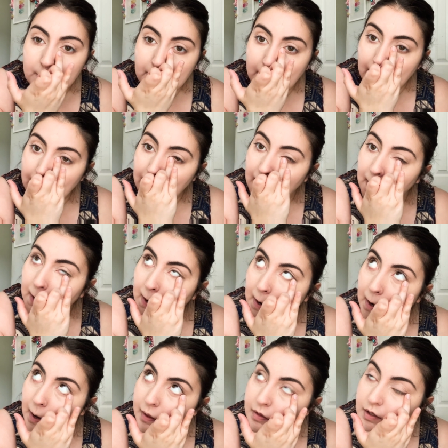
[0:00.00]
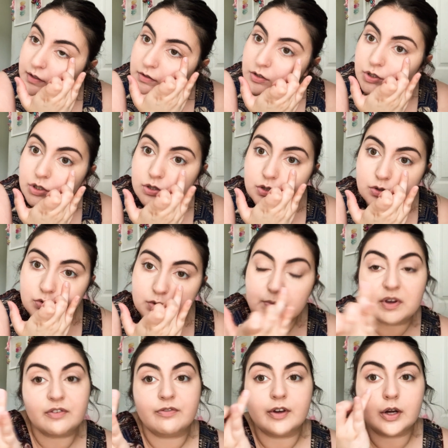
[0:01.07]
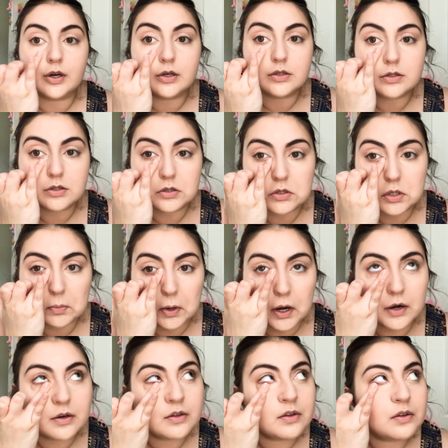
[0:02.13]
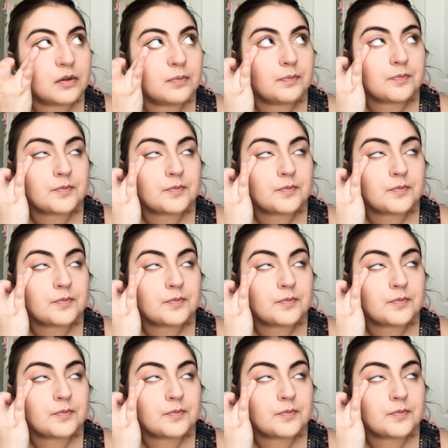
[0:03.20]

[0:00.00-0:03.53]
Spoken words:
But I like to just use my fingers, to be honest.